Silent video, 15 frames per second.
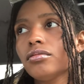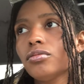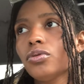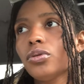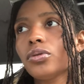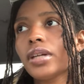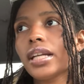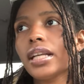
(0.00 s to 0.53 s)

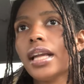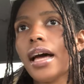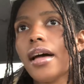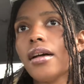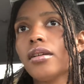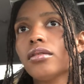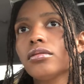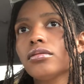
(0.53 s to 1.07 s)
root
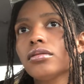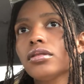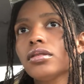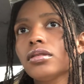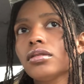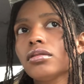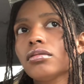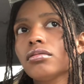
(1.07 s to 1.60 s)
canals
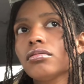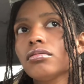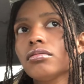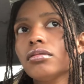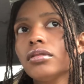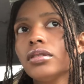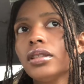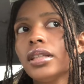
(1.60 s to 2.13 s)

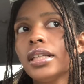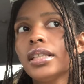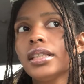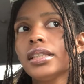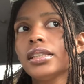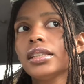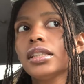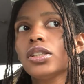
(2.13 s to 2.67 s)

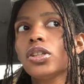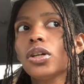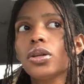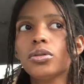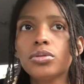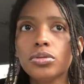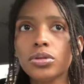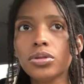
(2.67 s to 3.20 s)
is the
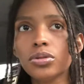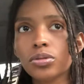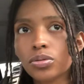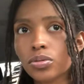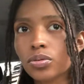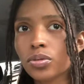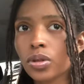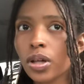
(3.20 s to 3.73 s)
go-to
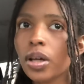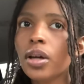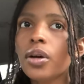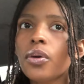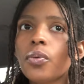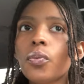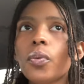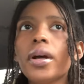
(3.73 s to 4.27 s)

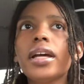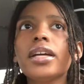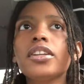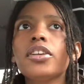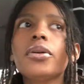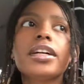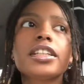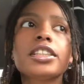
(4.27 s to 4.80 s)
when
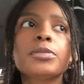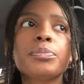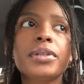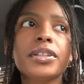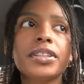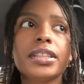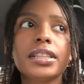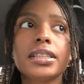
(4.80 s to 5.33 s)
you're
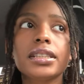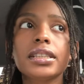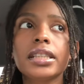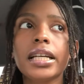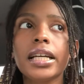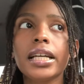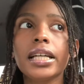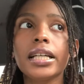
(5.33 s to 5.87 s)

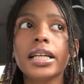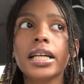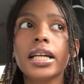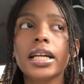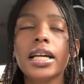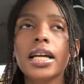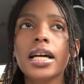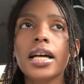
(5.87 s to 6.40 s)
experiencing
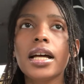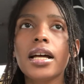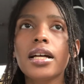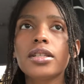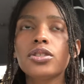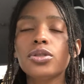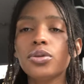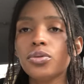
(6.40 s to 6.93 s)

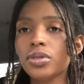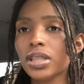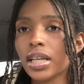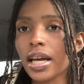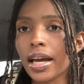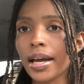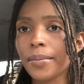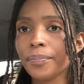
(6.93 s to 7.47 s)
tooth
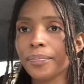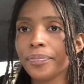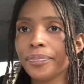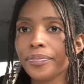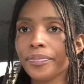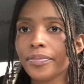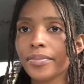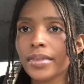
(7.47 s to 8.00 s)
decay.
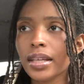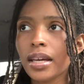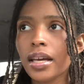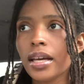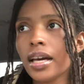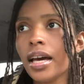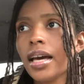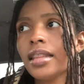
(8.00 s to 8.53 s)

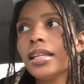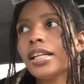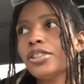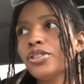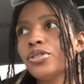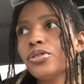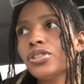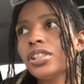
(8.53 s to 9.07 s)
And that's
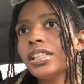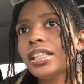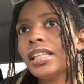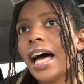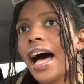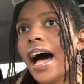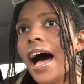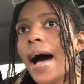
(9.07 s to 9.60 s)
usually
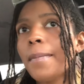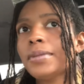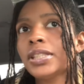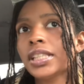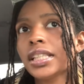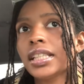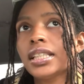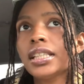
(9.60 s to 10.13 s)
the
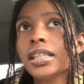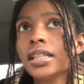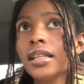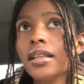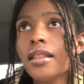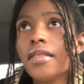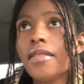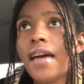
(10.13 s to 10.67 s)
option
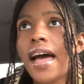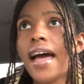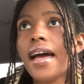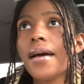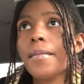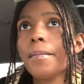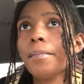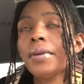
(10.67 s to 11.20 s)

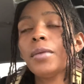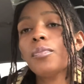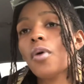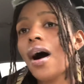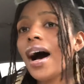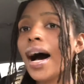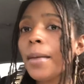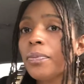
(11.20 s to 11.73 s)
that people
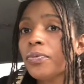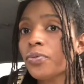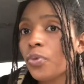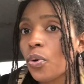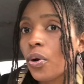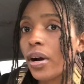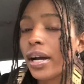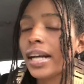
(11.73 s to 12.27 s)
opt
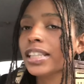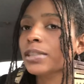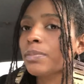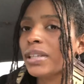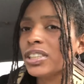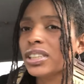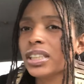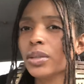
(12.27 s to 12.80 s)
for,
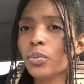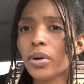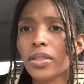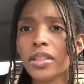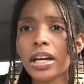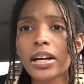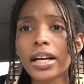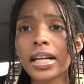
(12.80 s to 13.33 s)
especially when
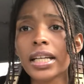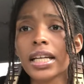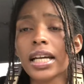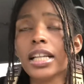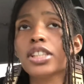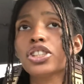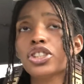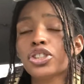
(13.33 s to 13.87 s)
they're in
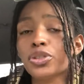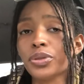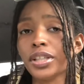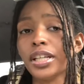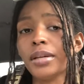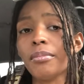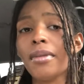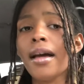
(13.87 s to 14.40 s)

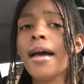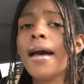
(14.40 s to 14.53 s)
extreme